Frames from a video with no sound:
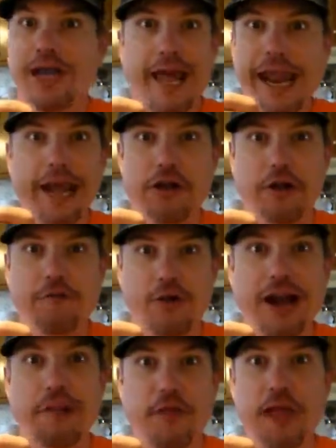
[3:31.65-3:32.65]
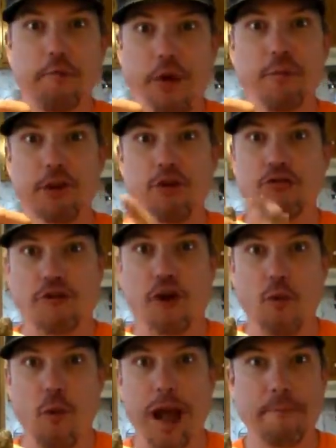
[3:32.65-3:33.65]
It ain't good for anything. Probably used
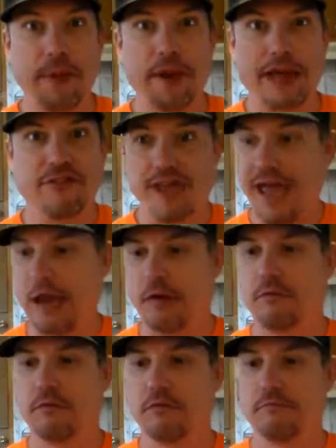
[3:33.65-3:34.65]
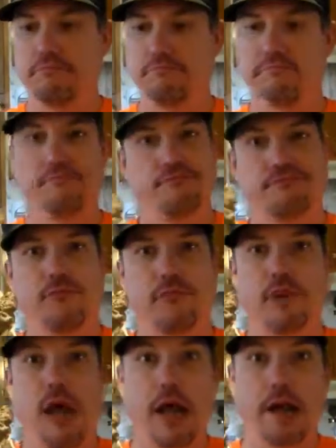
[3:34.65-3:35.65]
for a weapon. That's it.
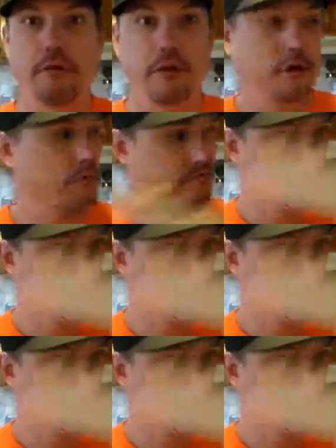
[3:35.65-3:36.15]
I don't